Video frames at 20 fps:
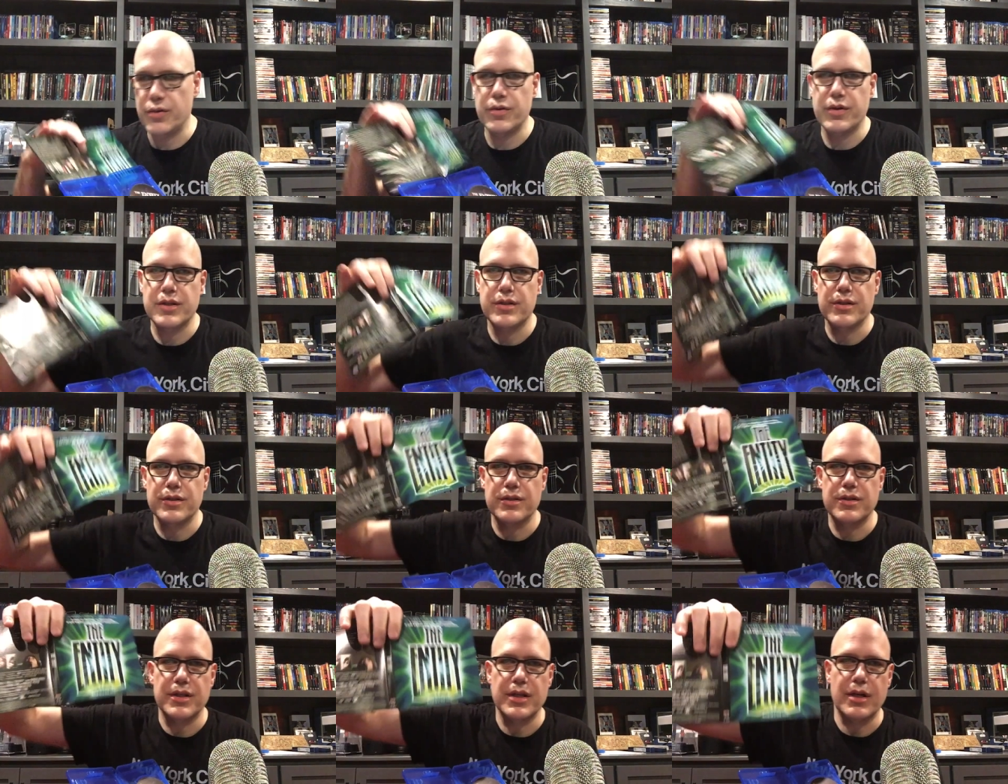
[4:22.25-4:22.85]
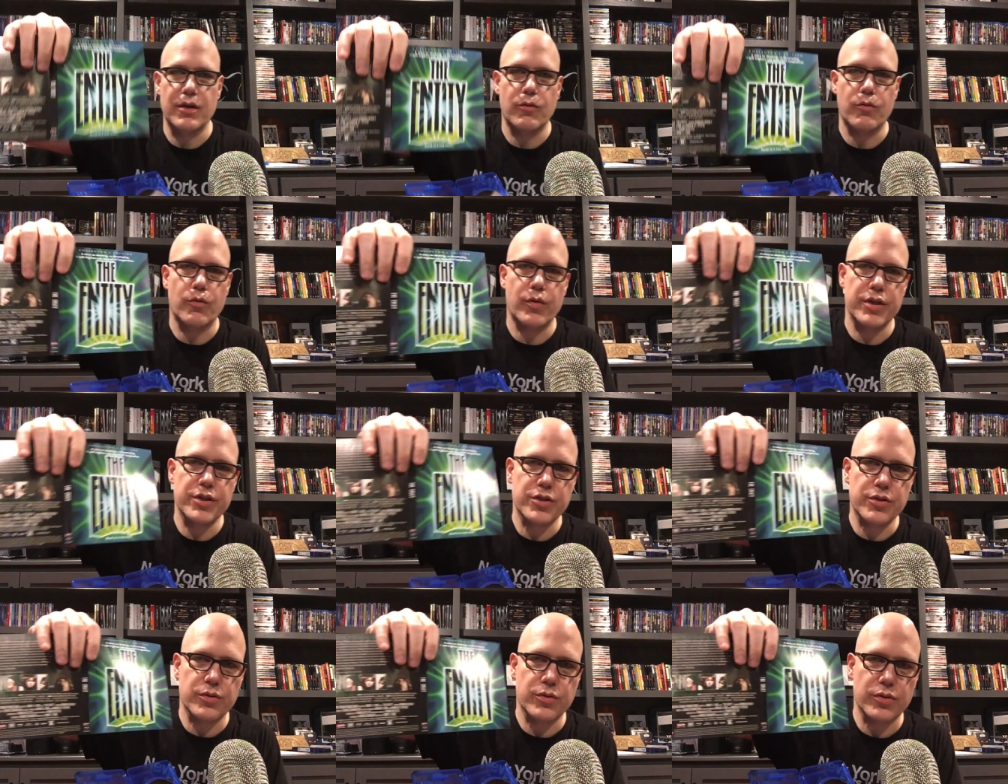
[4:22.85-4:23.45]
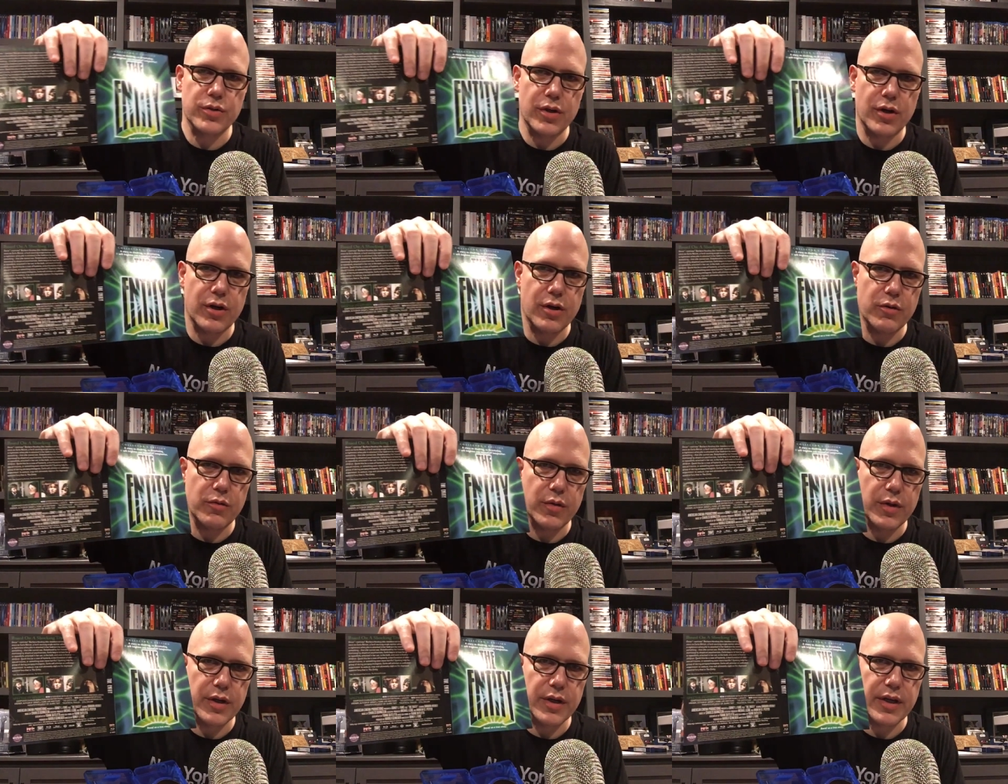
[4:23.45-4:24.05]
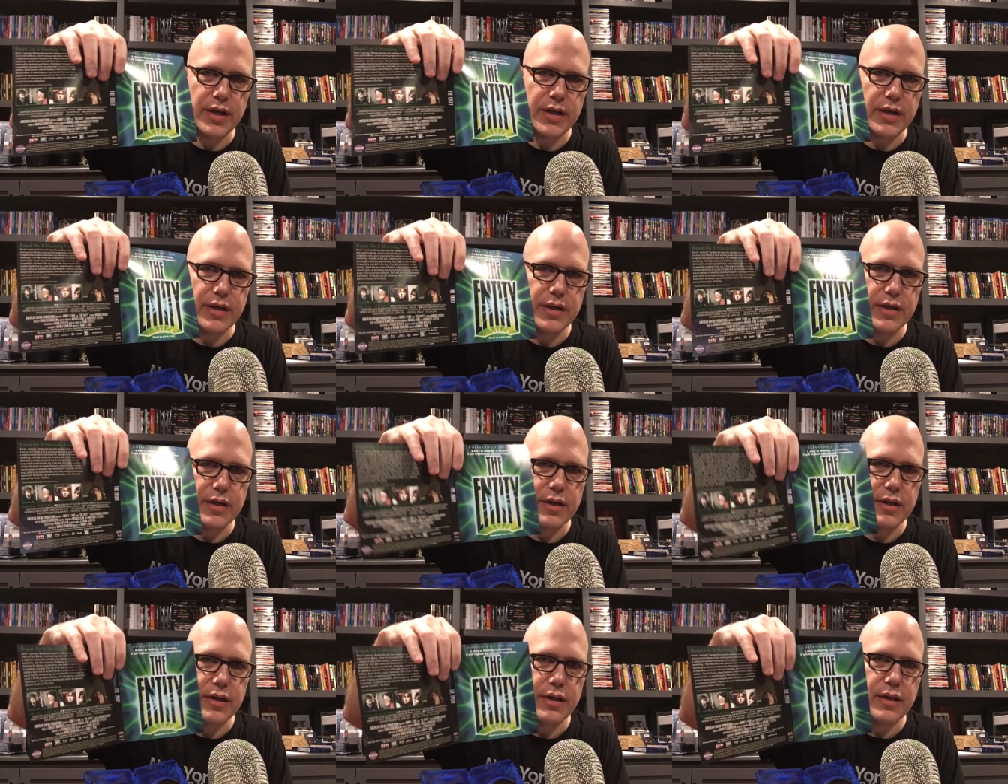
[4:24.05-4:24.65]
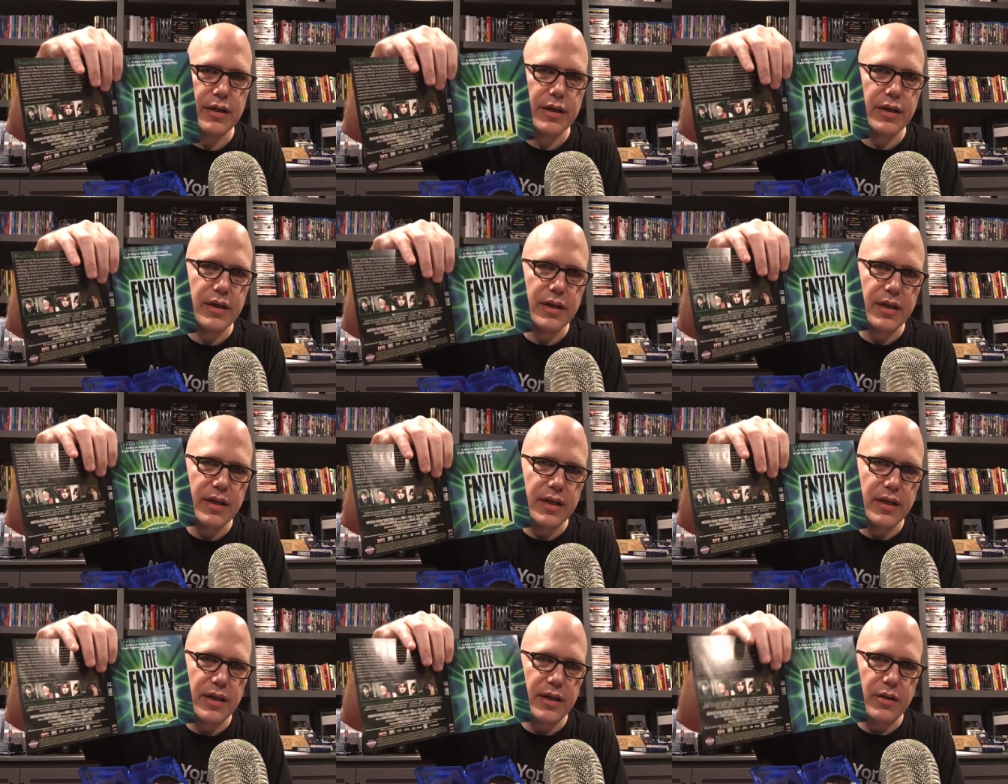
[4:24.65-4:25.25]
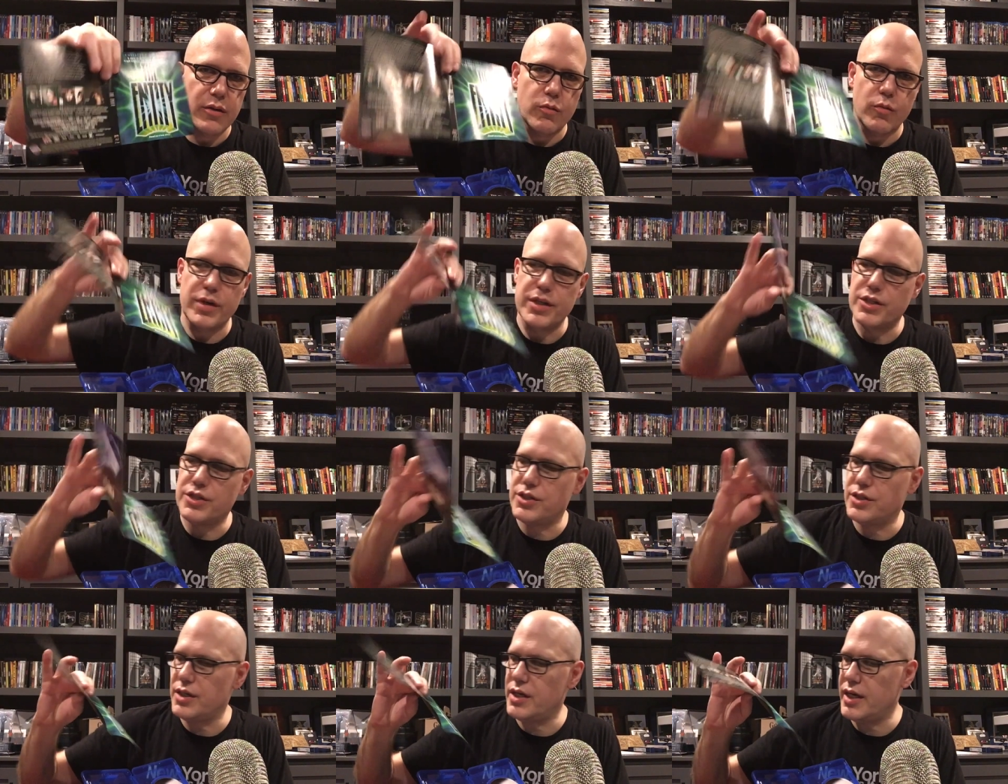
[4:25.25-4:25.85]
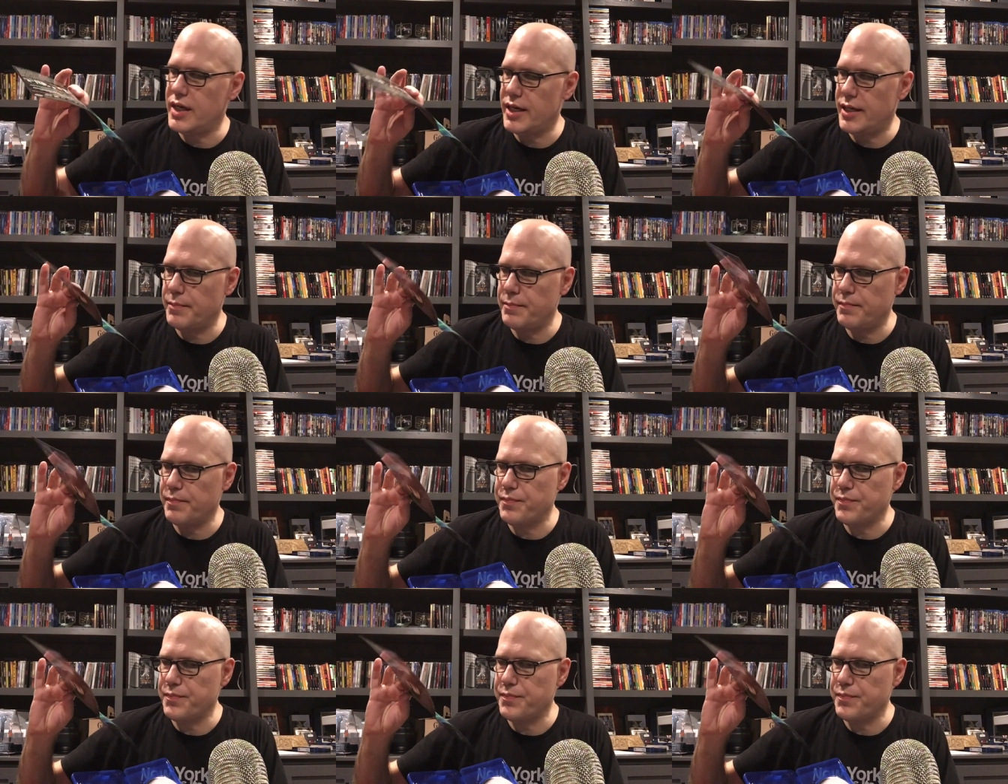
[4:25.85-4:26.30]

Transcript: This is the original artwork, which um,